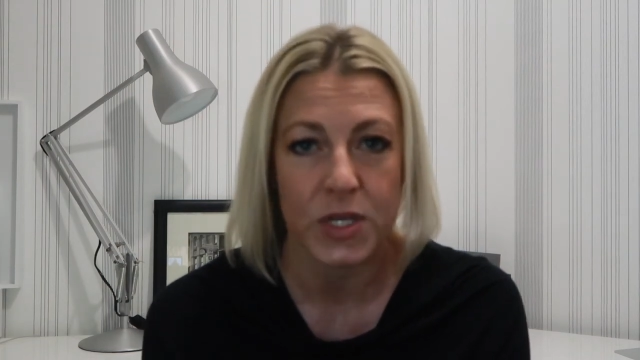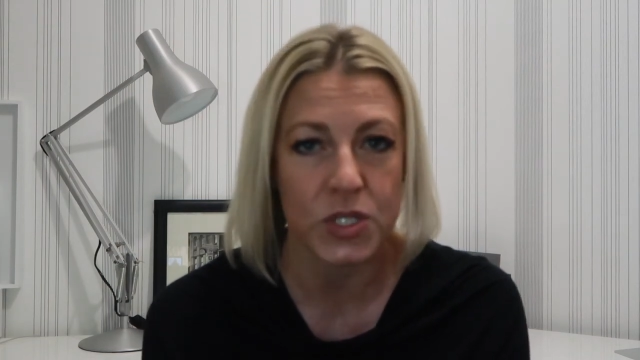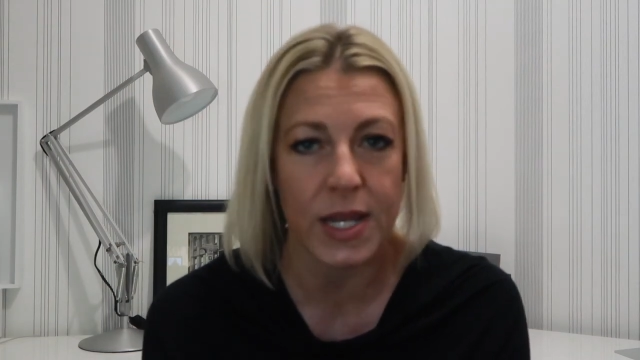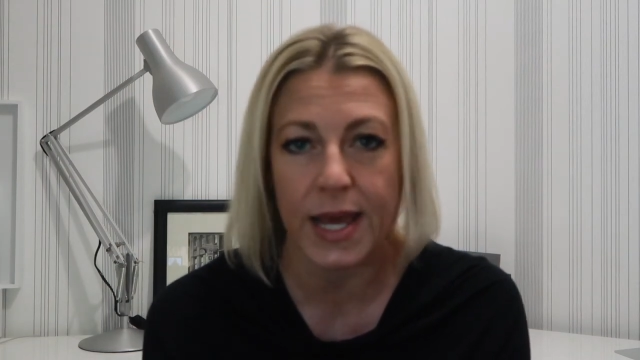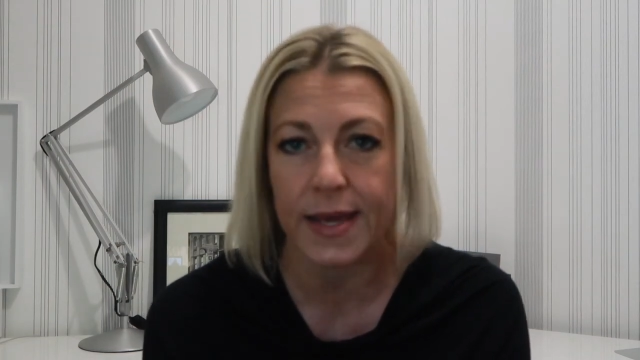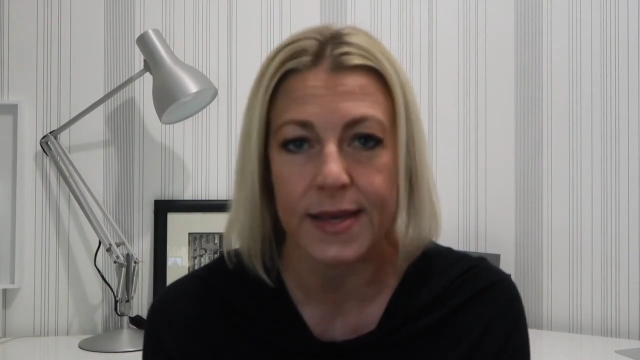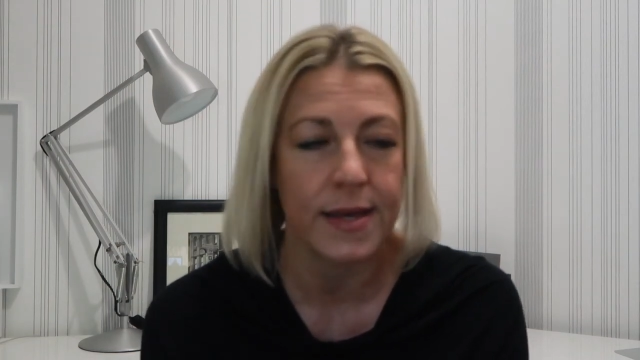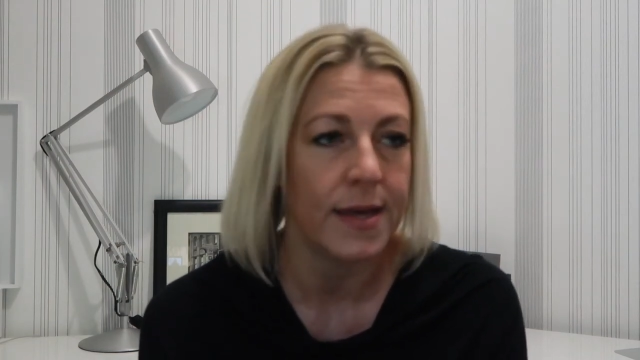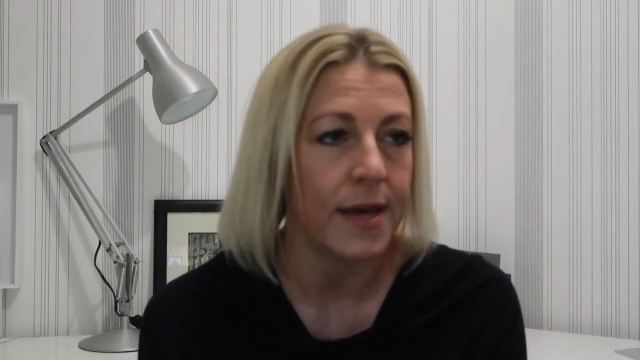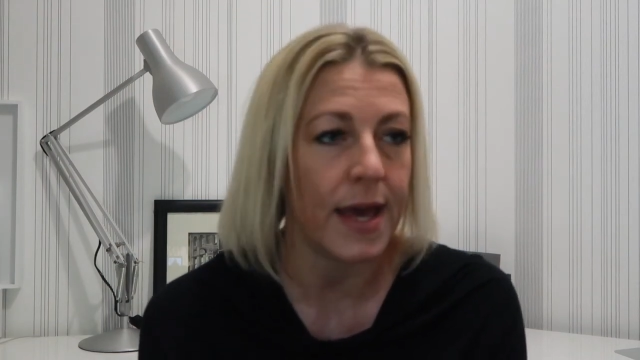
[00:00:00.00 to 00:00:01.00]
So like
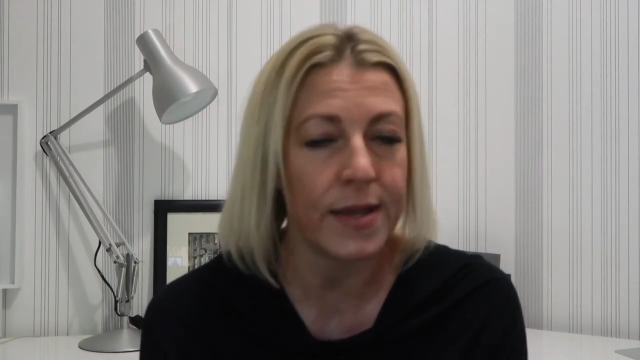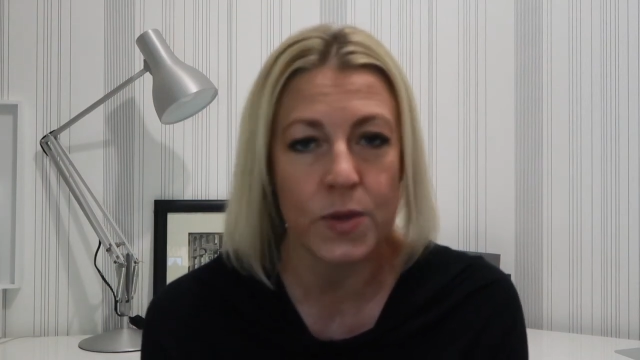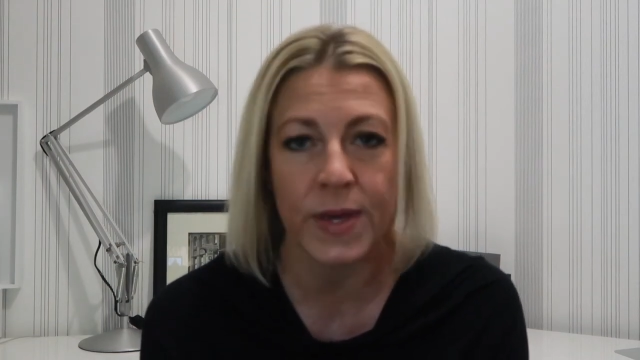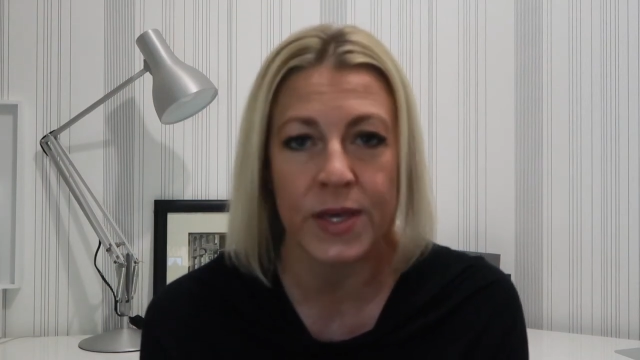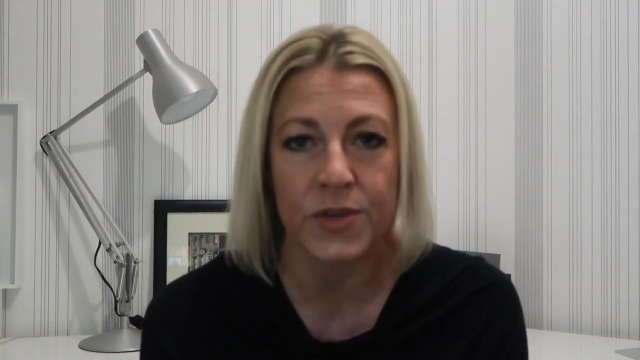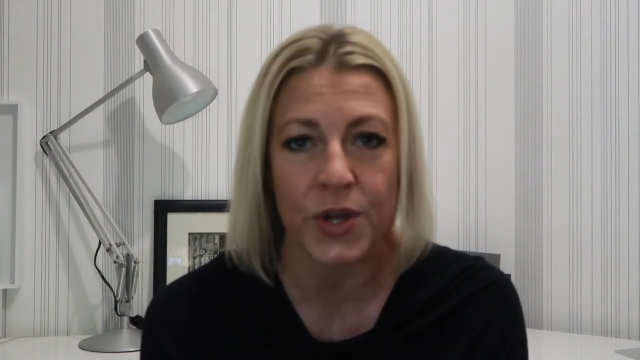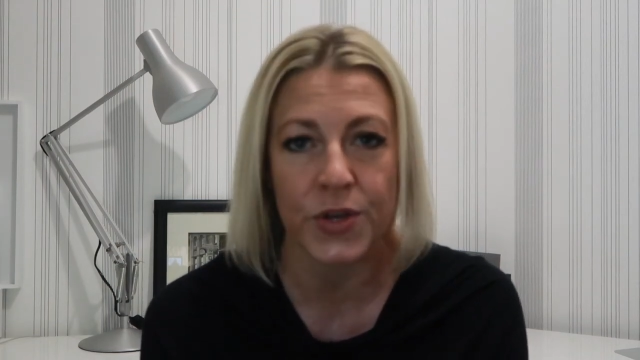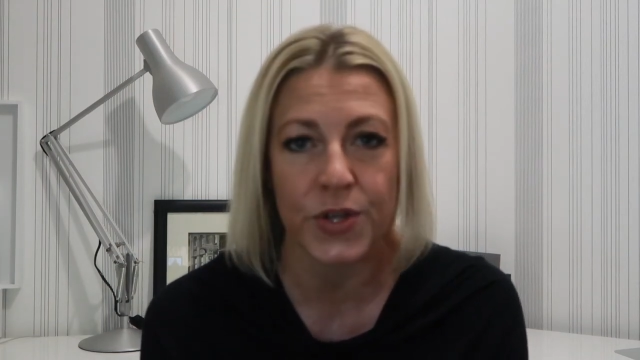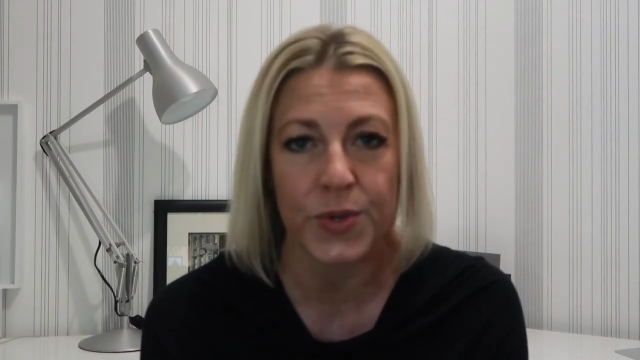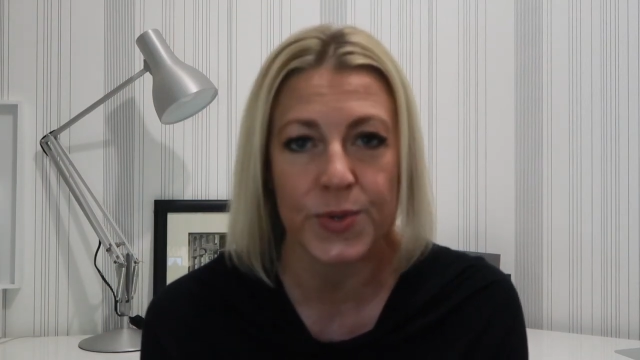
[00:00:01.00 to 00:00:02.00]
underwear you
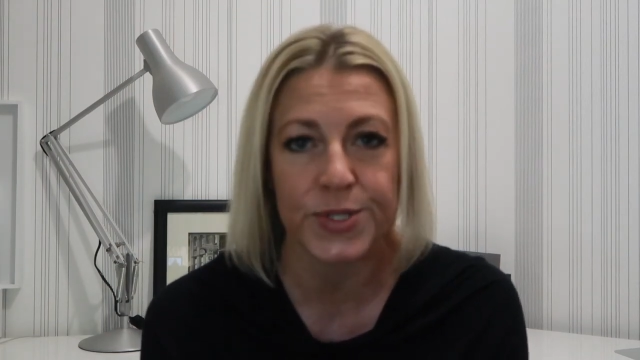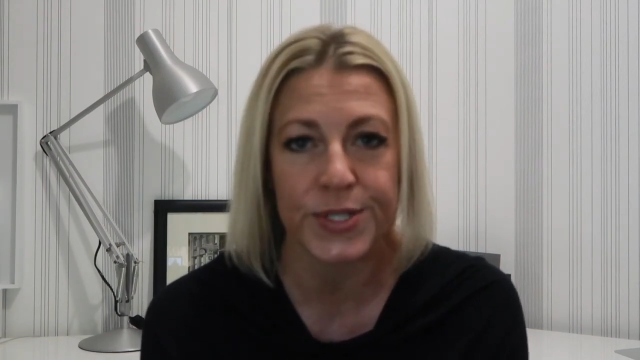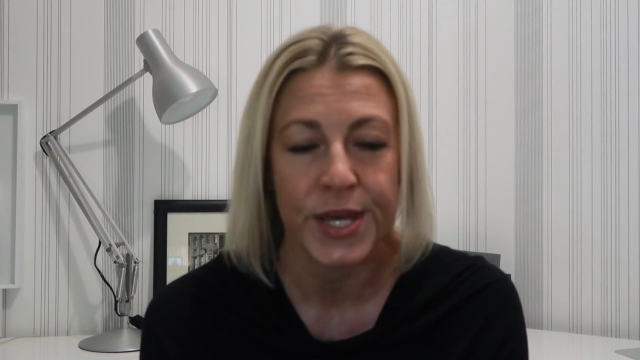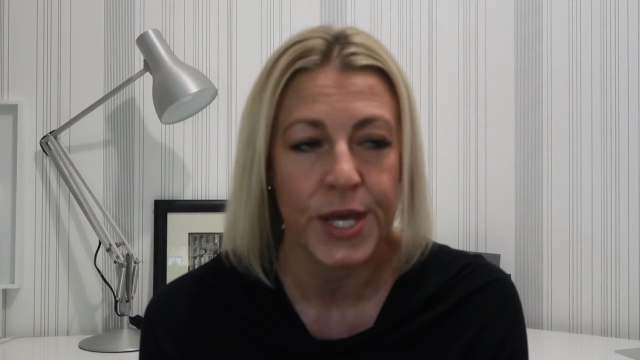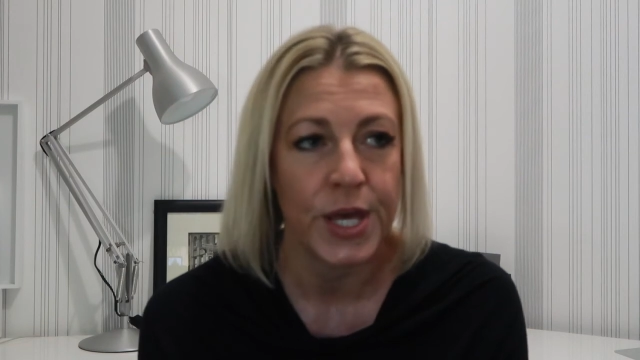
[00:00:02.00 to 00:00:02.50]
don't use,